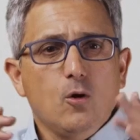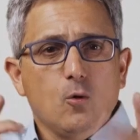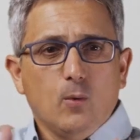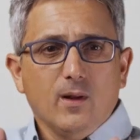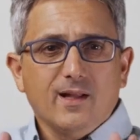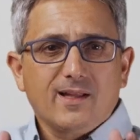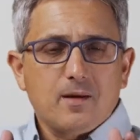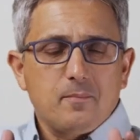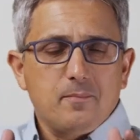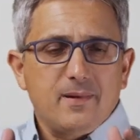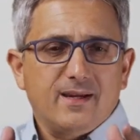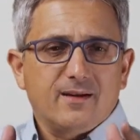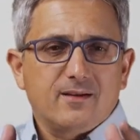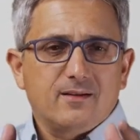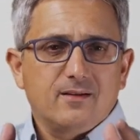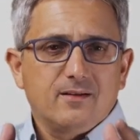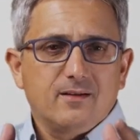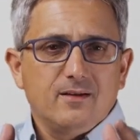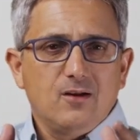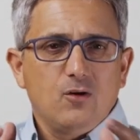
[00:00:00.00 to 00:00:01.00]
Welcome back.
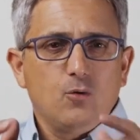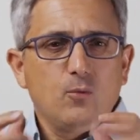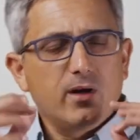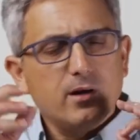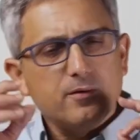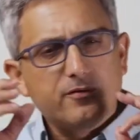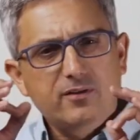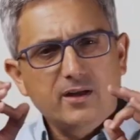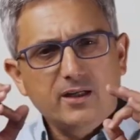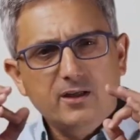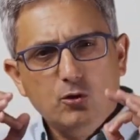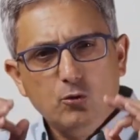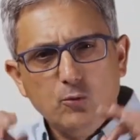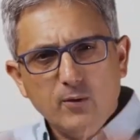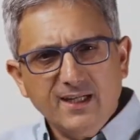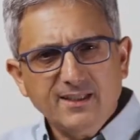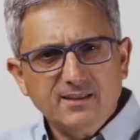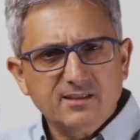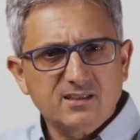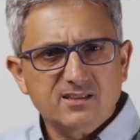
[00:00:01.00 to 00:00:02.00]
One of the
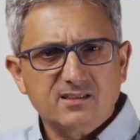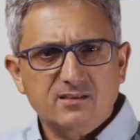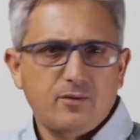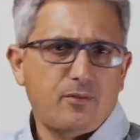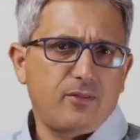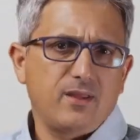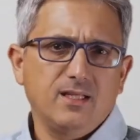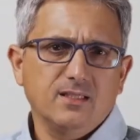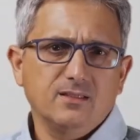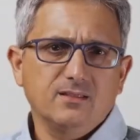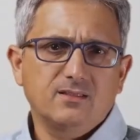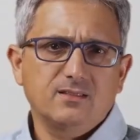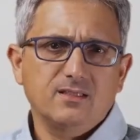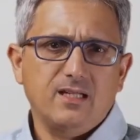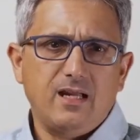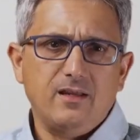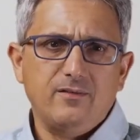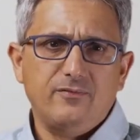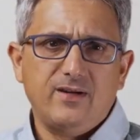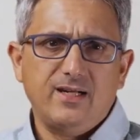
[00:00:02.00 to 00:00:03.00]
greatest things
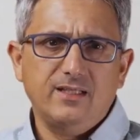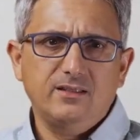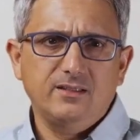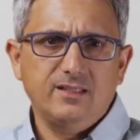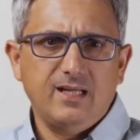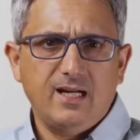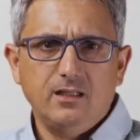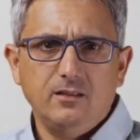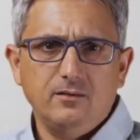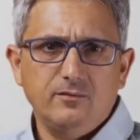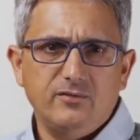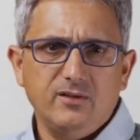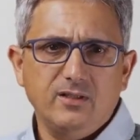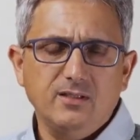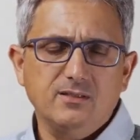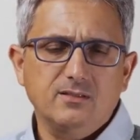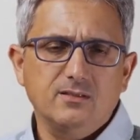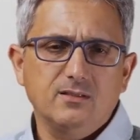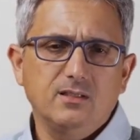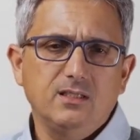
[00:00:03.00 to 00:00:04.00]
I find in Hugging
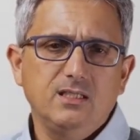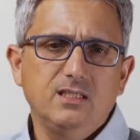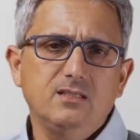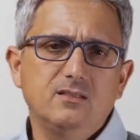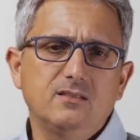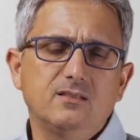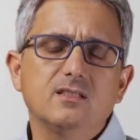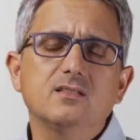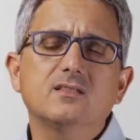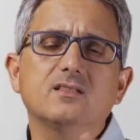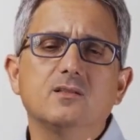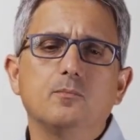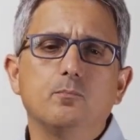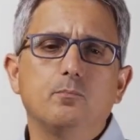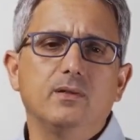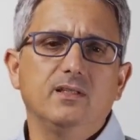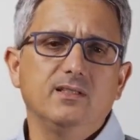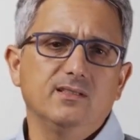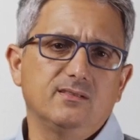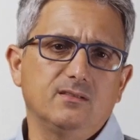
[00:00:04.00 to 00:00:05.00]
Face is the
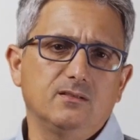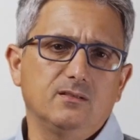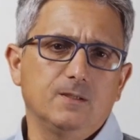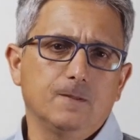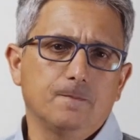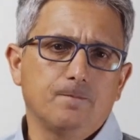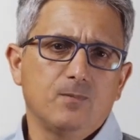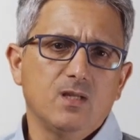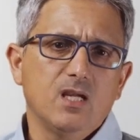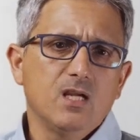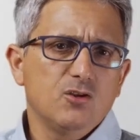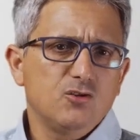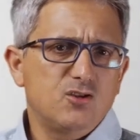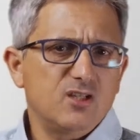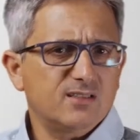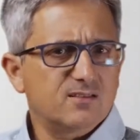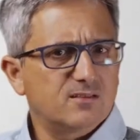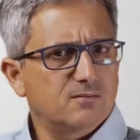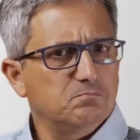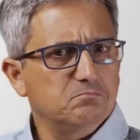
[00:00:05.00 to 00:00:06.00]
simplicity.
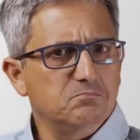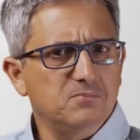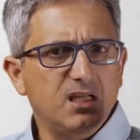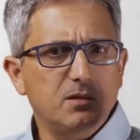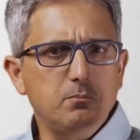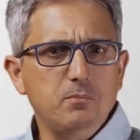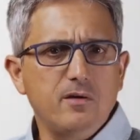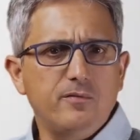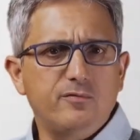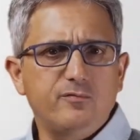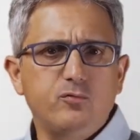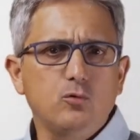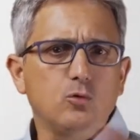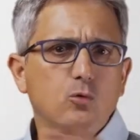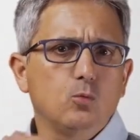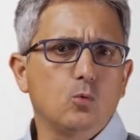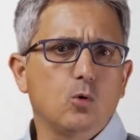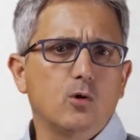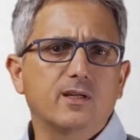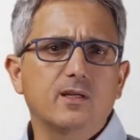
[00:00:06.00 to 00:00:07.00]
Just get me a
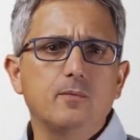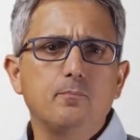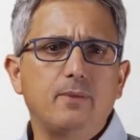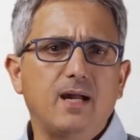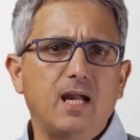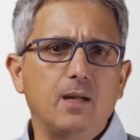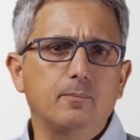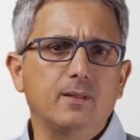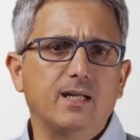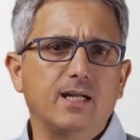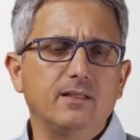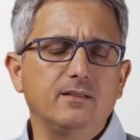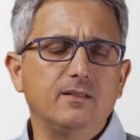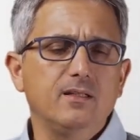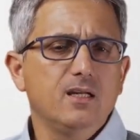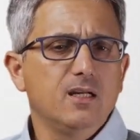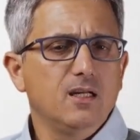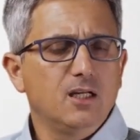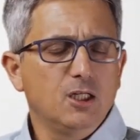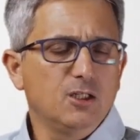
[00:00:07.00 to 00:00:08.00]
full working pipeline,
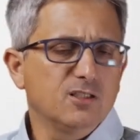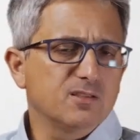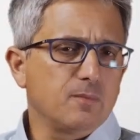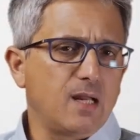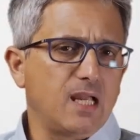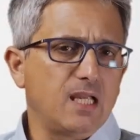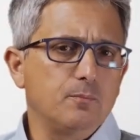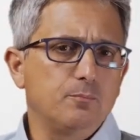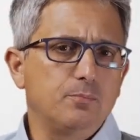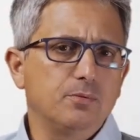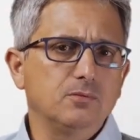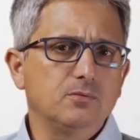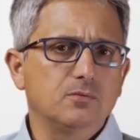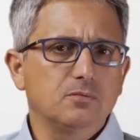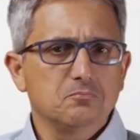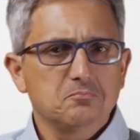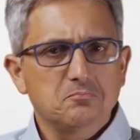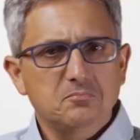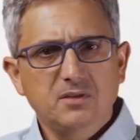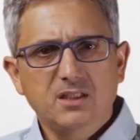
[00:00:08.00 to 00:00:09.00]
here's my input,
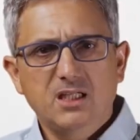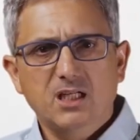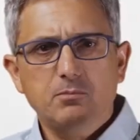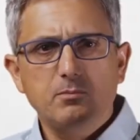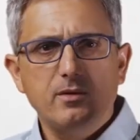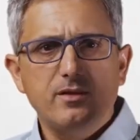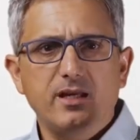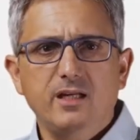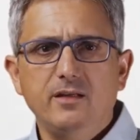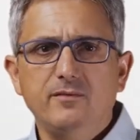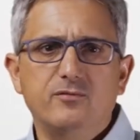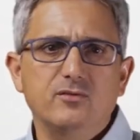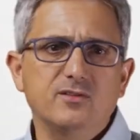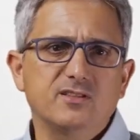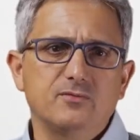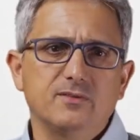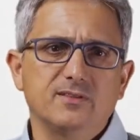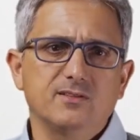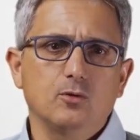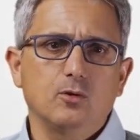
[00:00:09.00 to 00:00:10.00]
get me the
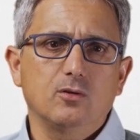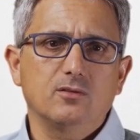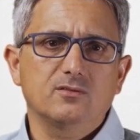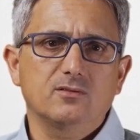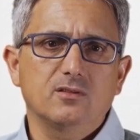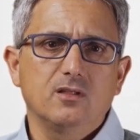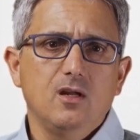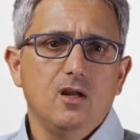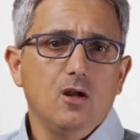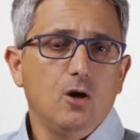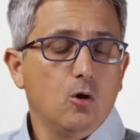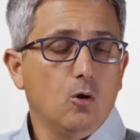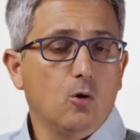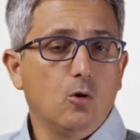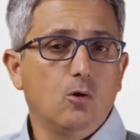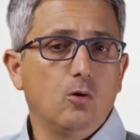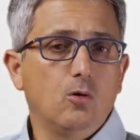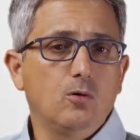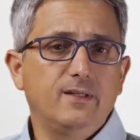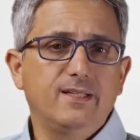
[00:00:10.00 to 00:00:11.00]
inference results.
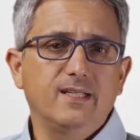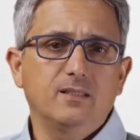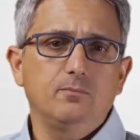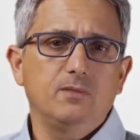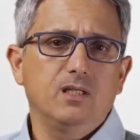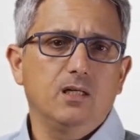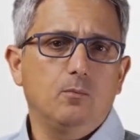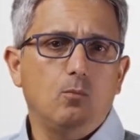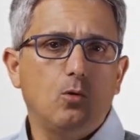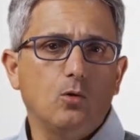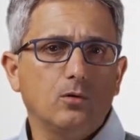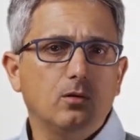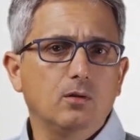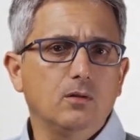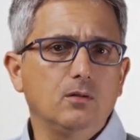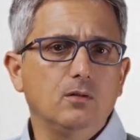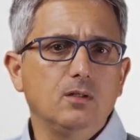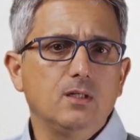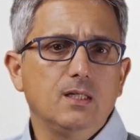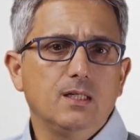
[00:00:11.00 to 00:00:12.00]
Or get me a
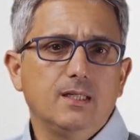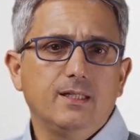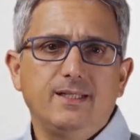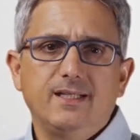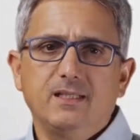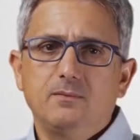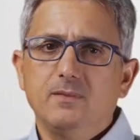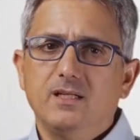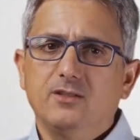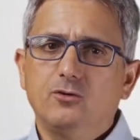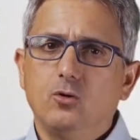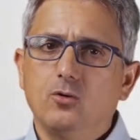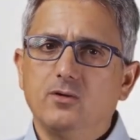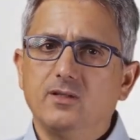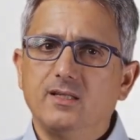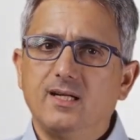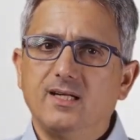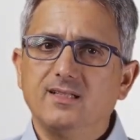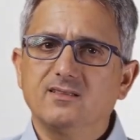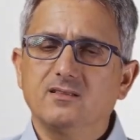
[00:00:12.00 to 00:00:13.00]
model, get me a
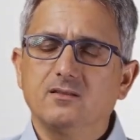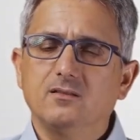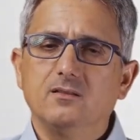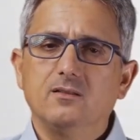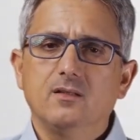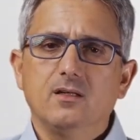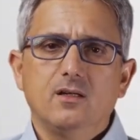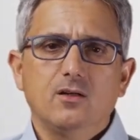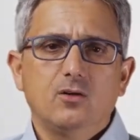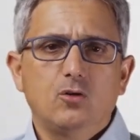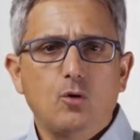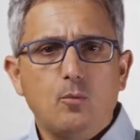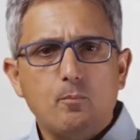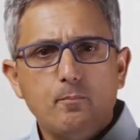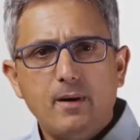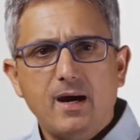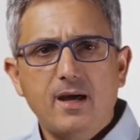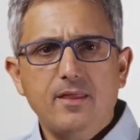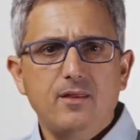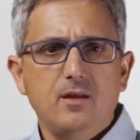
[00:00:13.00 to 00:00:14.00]
tokenizer,
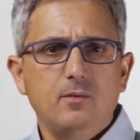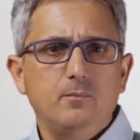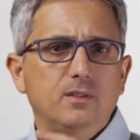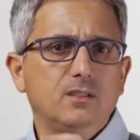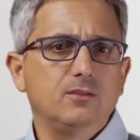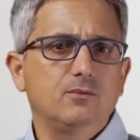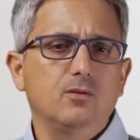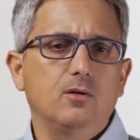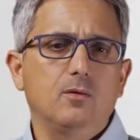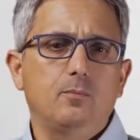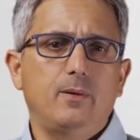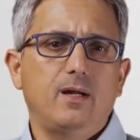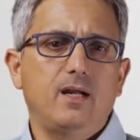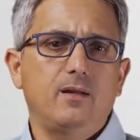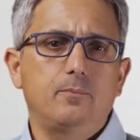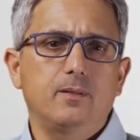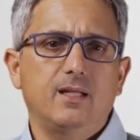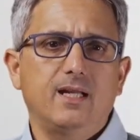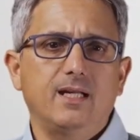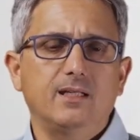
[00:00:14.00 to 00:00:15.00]
combine them into a
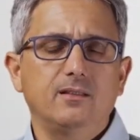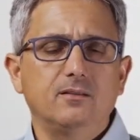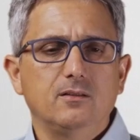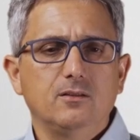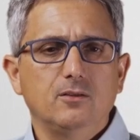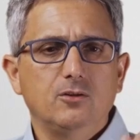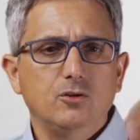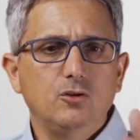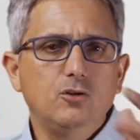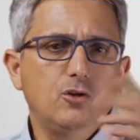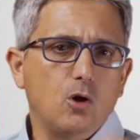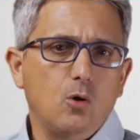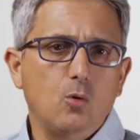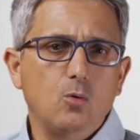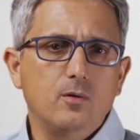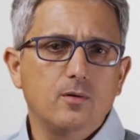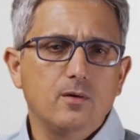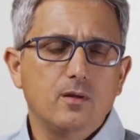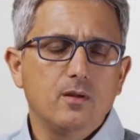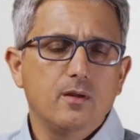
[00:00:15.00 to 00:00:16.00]
pipeline,
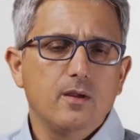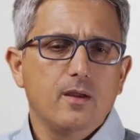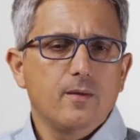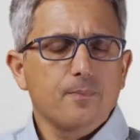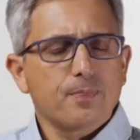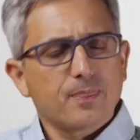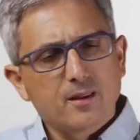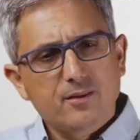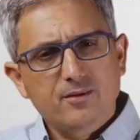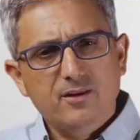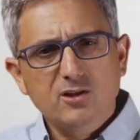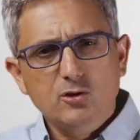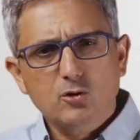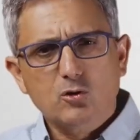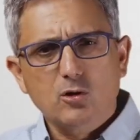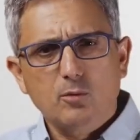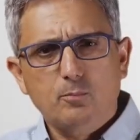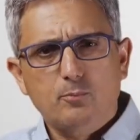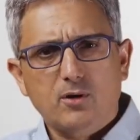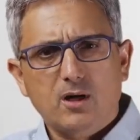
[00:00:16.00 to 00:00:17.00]
go. The
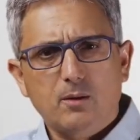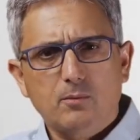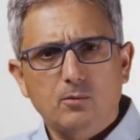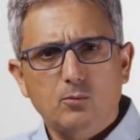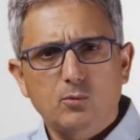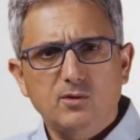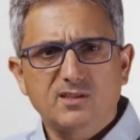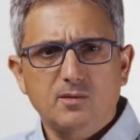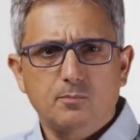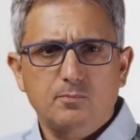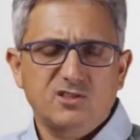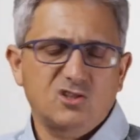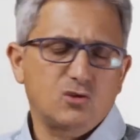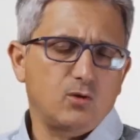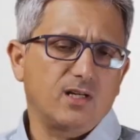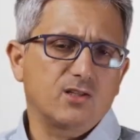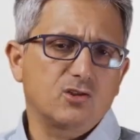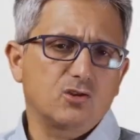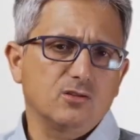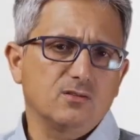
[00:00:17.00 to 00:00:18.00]
usual problem with
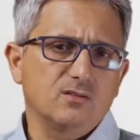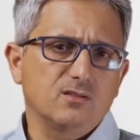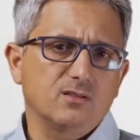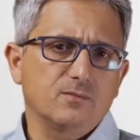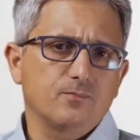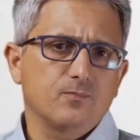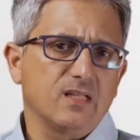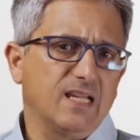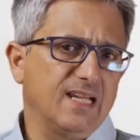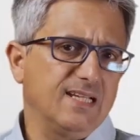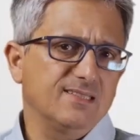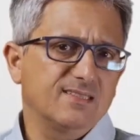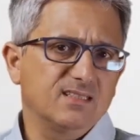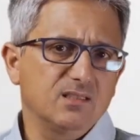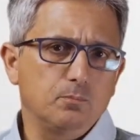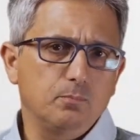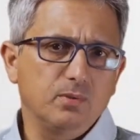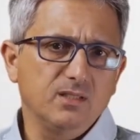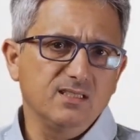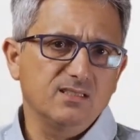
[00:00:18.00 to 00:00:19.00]
abstractions and
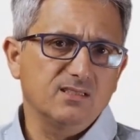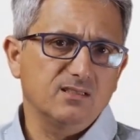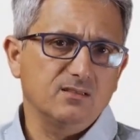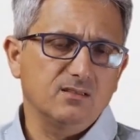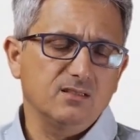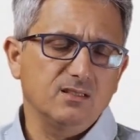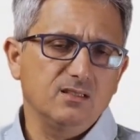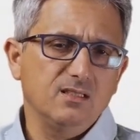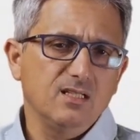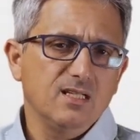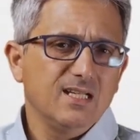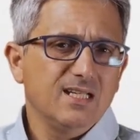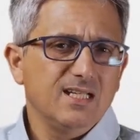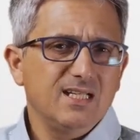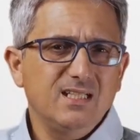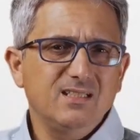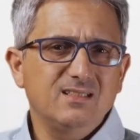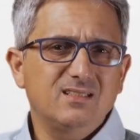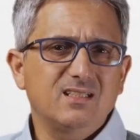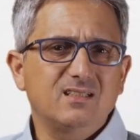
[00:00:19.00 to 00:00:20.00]
simplicity
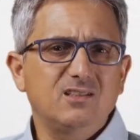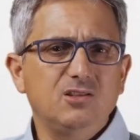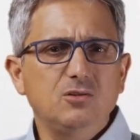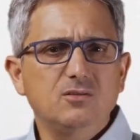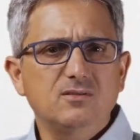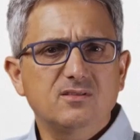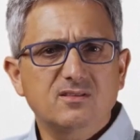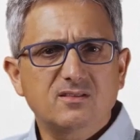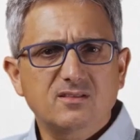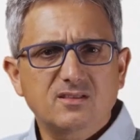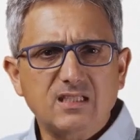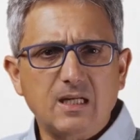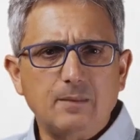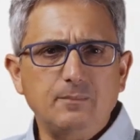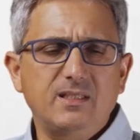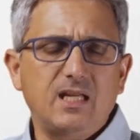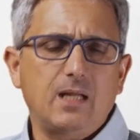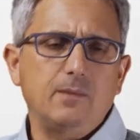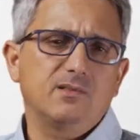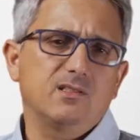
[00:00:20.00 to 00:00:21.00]
is that you
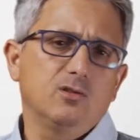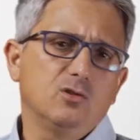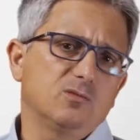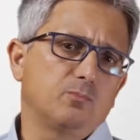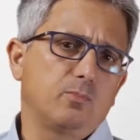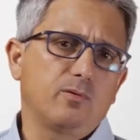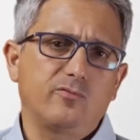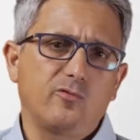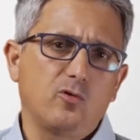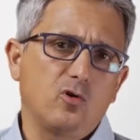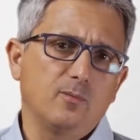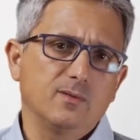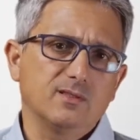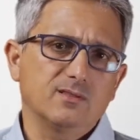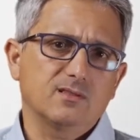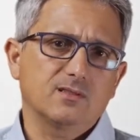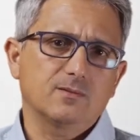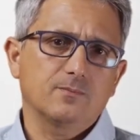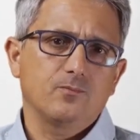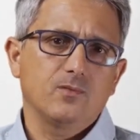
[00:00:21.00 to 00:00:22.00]
sometimes lose
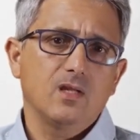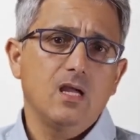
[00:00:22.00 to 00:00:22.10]
performance.